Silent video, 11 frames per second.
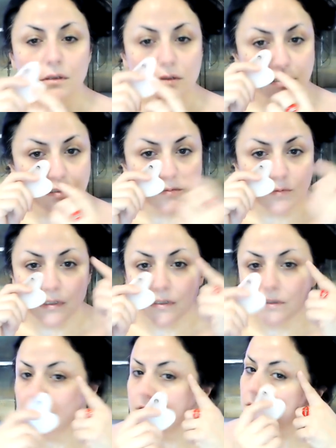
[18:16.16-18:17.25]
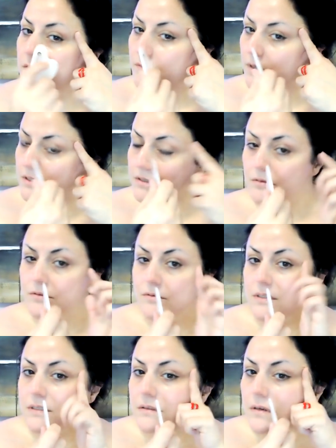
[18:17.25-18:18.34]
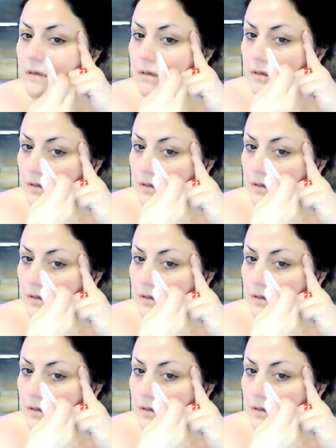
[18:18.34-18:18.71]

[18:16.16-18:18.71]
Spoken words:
to sort of, actually I'll do it this way.